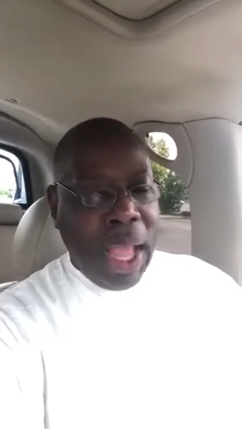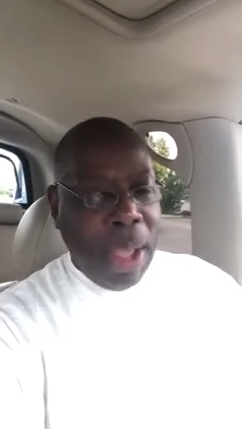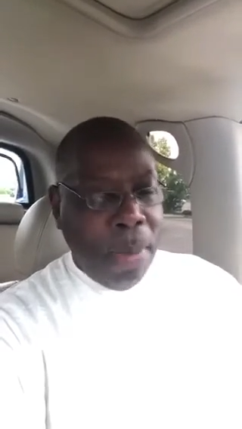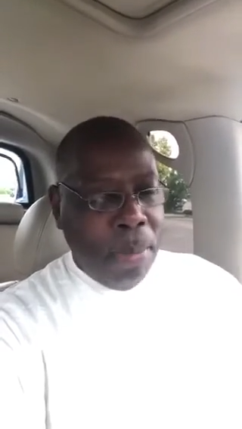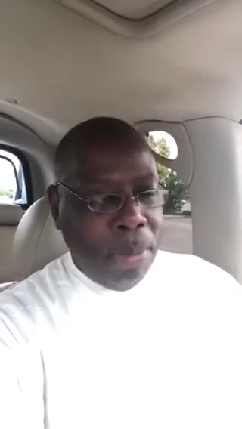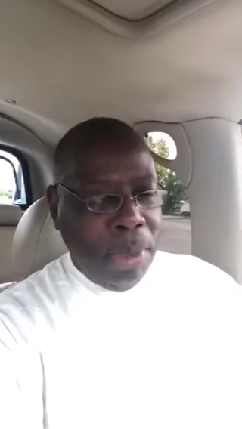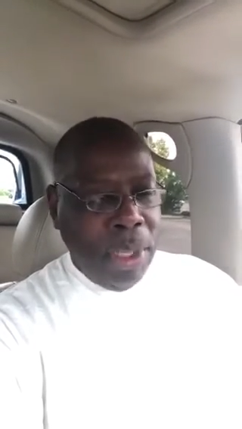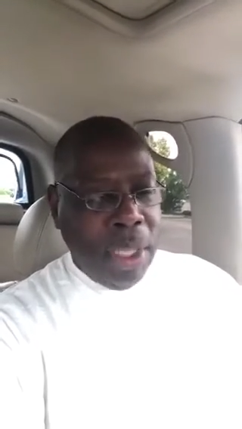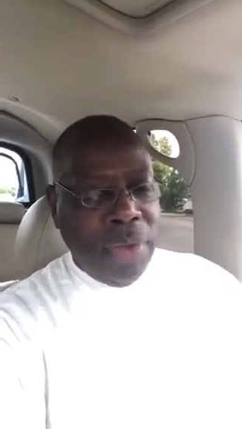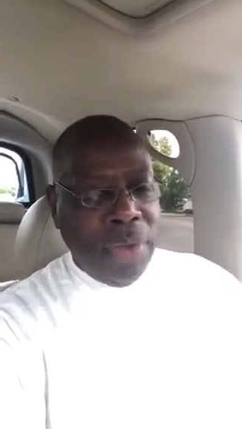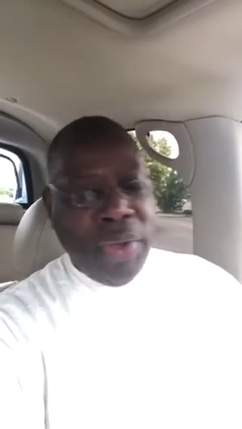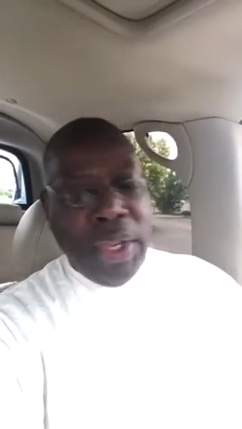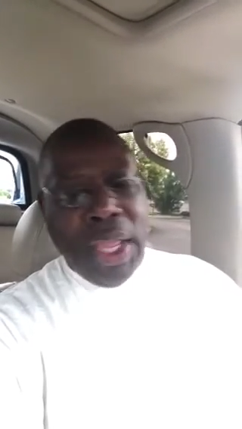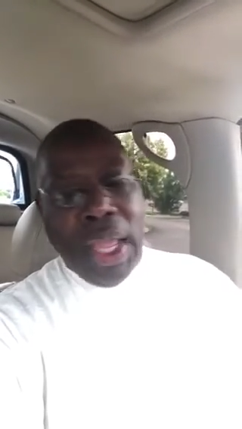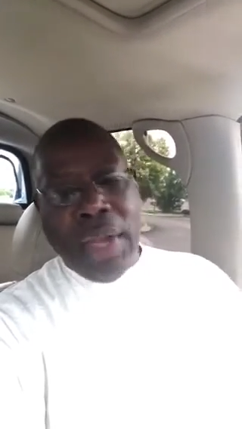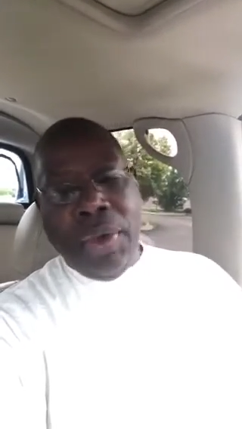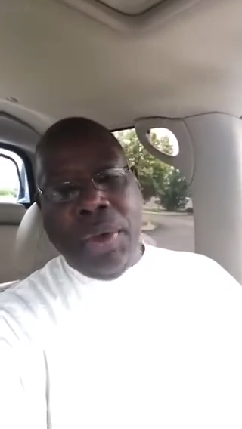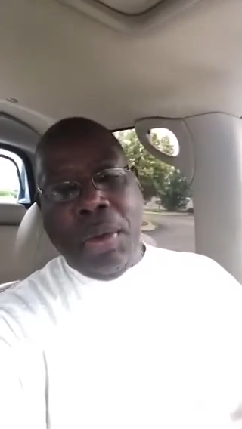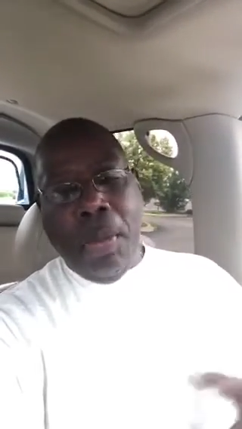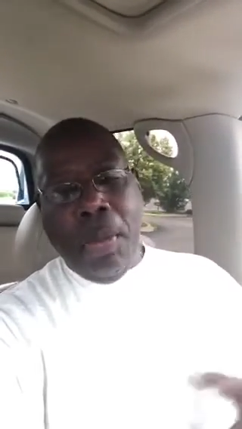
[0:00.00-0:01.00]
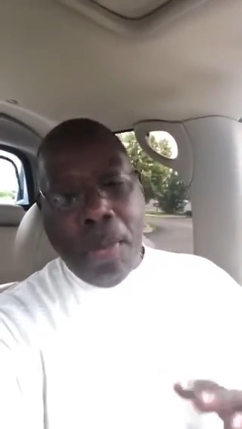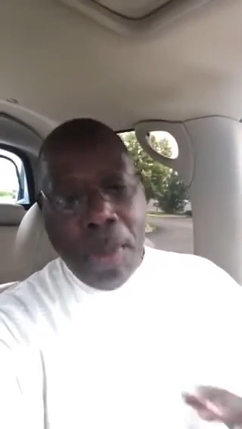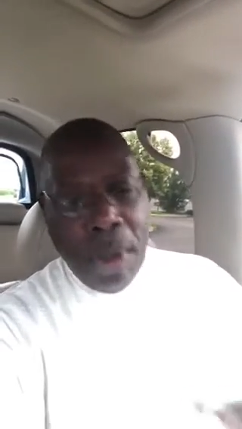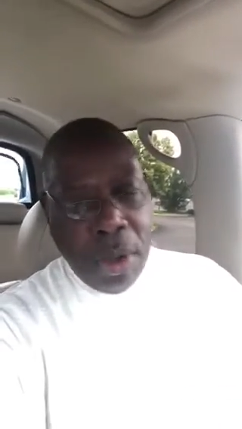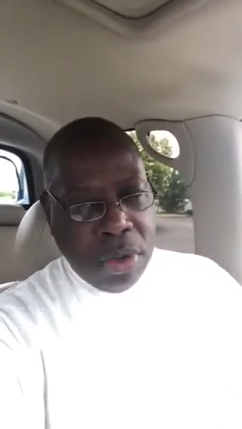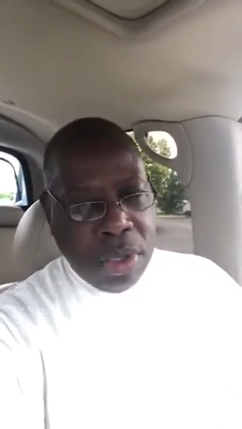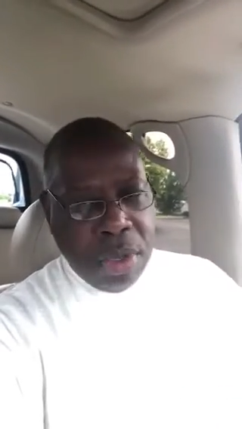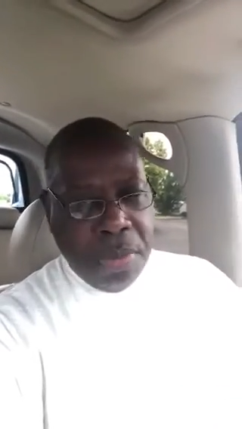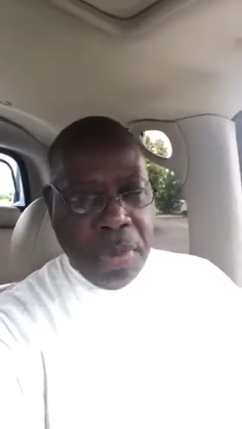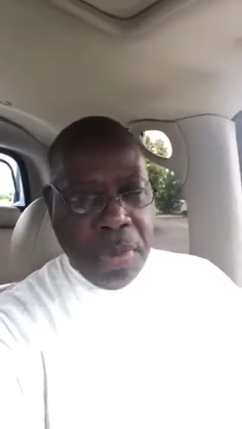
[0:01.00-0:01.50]
I'm busy. I do
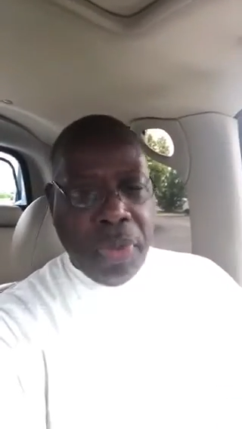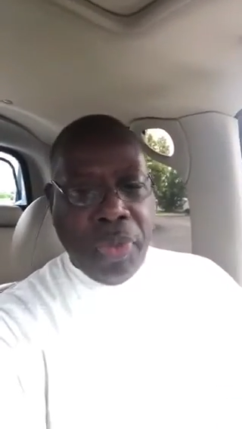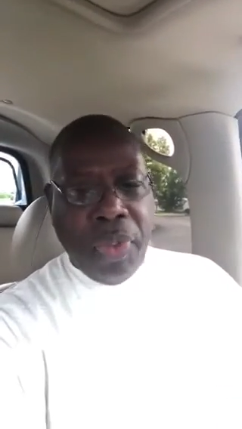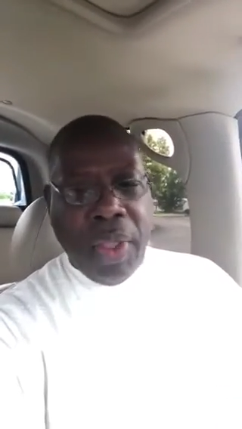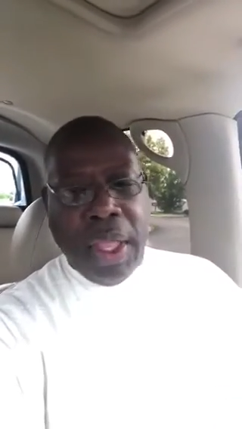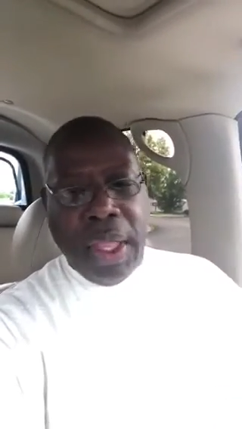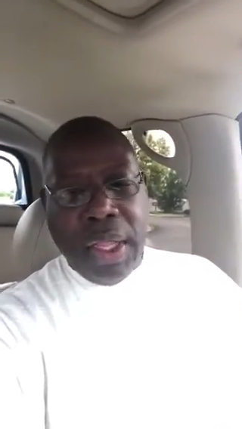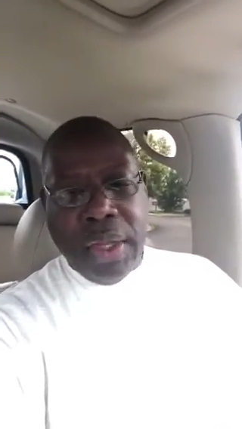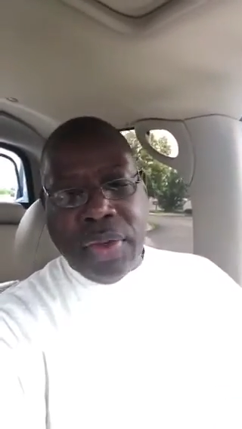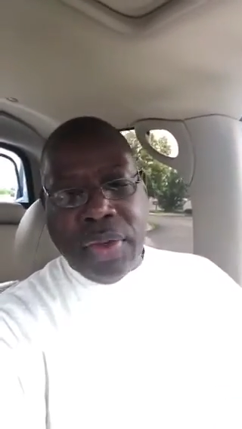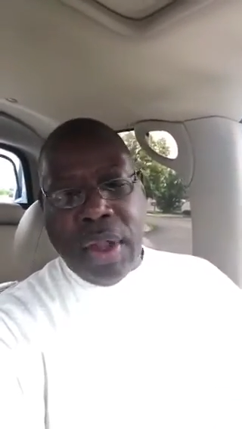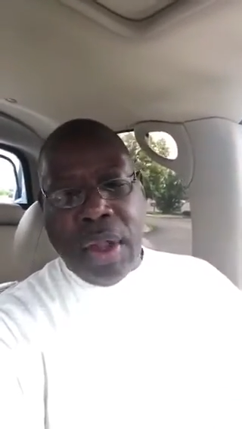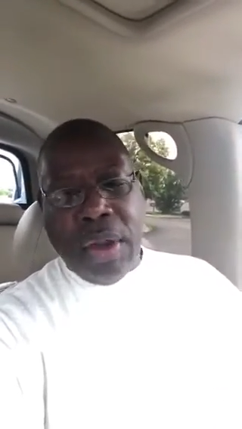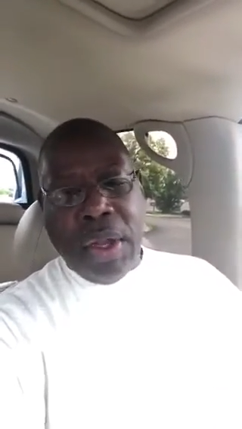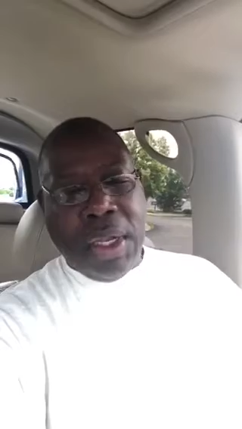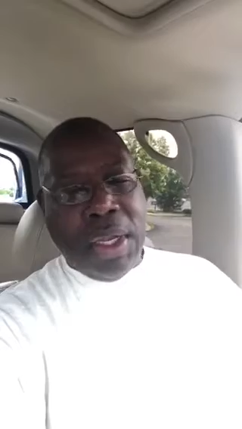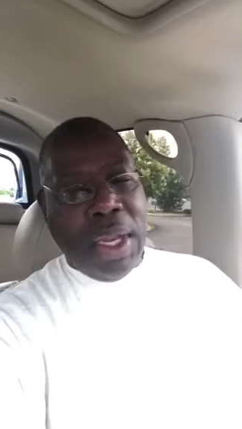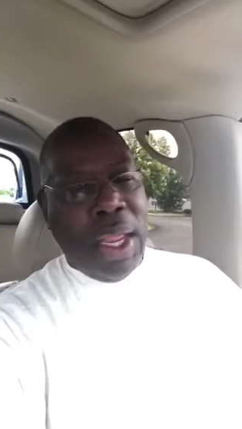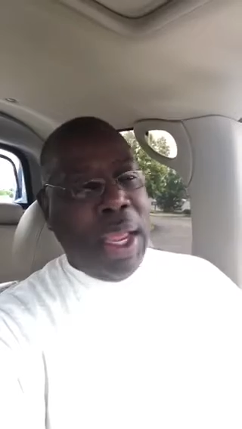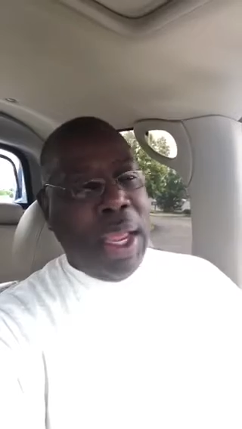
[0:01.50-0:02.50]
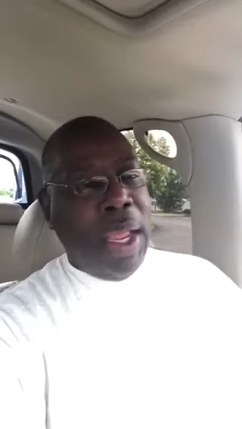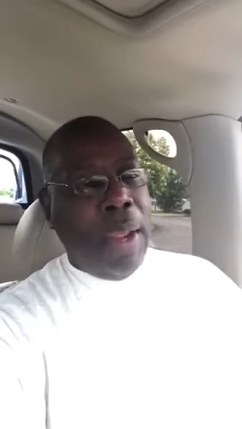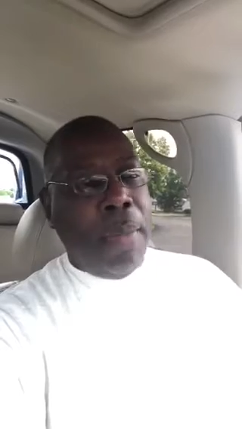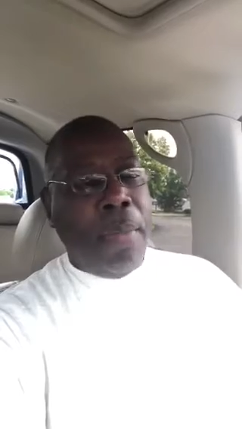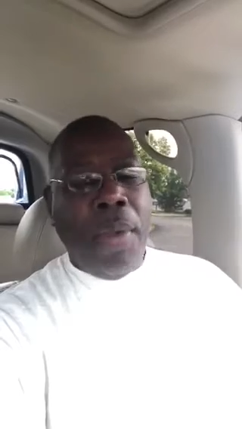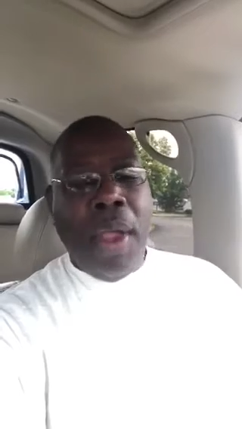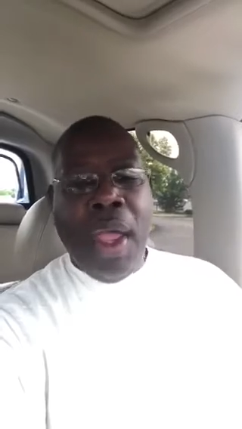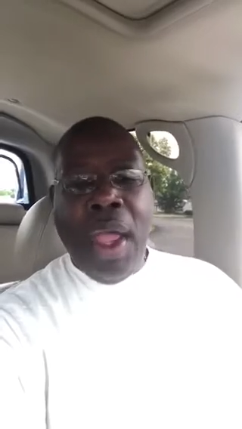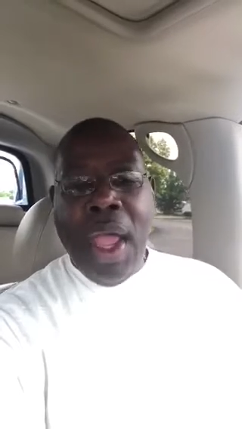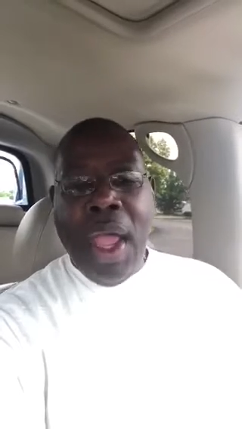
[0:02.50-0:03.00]
multiple things all the
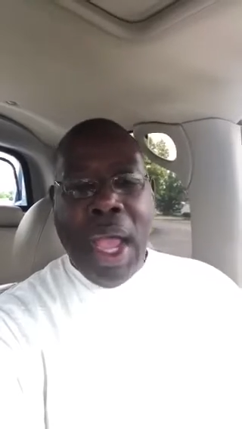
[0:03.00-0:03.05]
time.